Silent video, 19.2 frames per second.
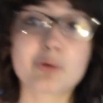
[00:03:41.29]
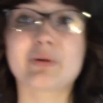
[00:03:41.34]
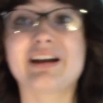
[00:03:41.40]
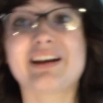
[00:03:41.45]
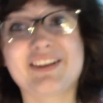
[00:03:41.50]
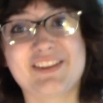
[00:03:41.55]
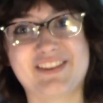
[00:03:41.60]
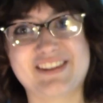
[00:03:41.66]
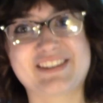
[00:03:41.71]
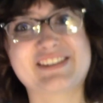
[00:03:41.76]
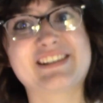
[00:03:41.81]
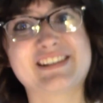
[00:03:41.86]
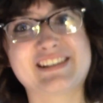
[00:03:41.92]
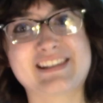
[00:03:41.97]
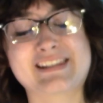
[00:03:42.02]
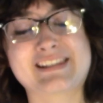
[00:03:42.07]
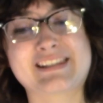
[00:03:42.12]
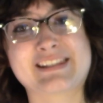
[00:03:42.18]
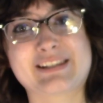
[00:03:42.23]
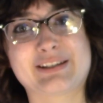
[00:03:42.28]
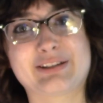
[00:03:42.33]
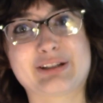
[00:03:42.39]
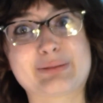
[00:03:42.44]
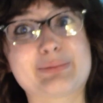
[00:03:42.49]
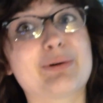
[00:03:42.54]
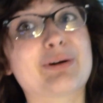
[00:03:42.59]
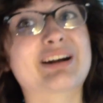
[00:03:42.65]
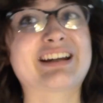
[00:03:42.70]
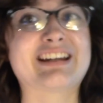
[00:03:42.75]
Well, this is the Cecelia
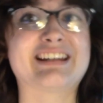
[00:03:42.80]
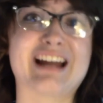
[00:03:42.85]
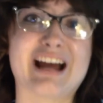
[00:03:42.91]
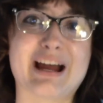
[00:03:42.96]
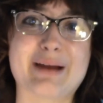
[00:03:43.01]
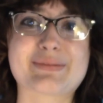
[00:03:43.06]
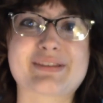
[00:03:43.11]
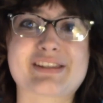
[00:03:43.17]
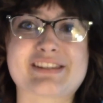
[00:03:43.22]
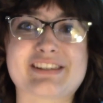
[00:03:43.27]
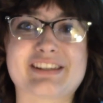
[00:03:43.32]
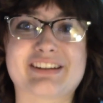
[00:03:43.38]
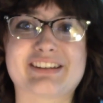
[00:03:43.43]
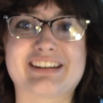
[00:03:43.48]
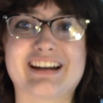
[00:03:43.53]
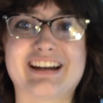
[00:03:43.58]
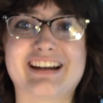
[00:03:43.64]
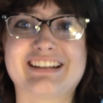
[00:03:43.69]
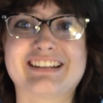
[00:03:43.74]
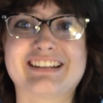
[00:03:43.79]
Report, and I'm Cecelia.